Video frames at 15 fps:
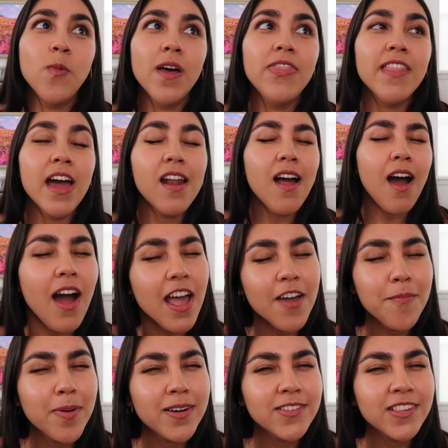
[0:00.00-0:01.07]
one that I
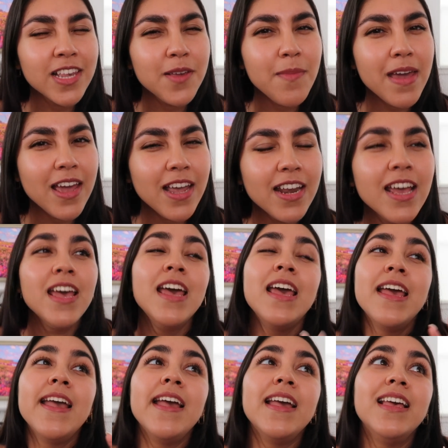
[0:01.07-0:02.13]
have personally made,
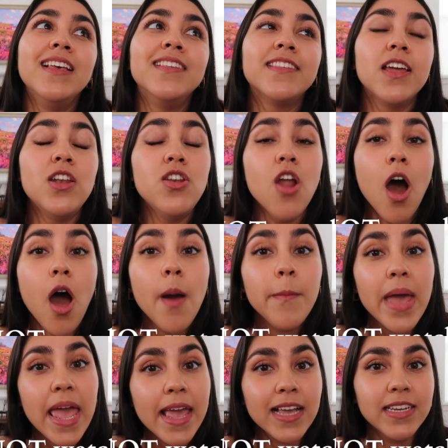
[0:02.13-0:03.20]
is not
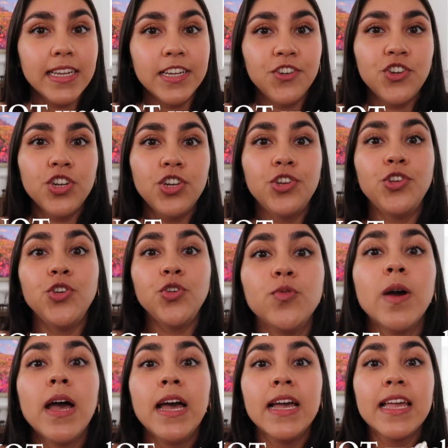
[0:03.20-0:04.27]
paying attention
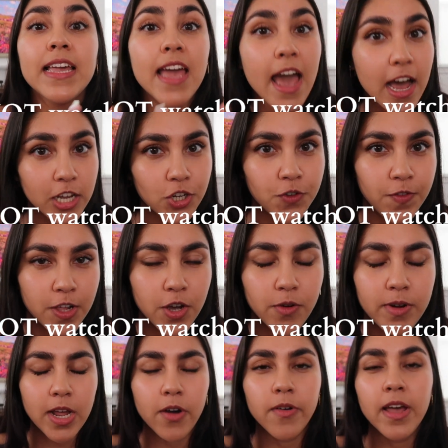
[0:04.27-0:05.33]
to cash flow.
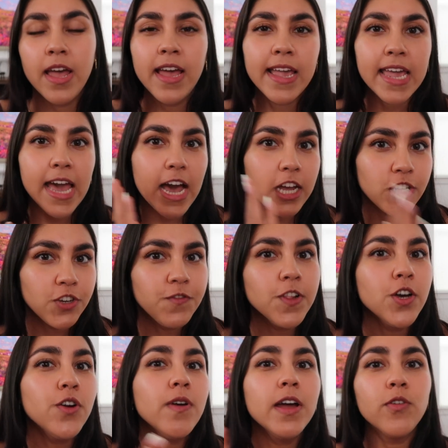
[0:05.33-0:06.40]
Now, cash
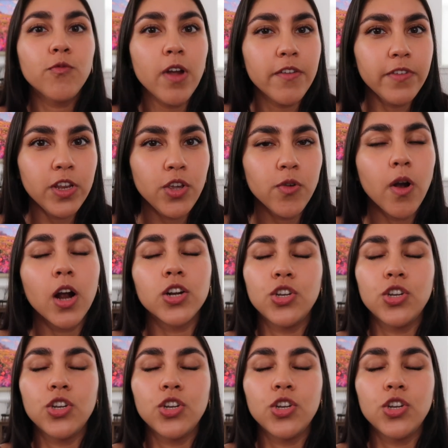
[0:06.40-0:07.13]
flow and revenue are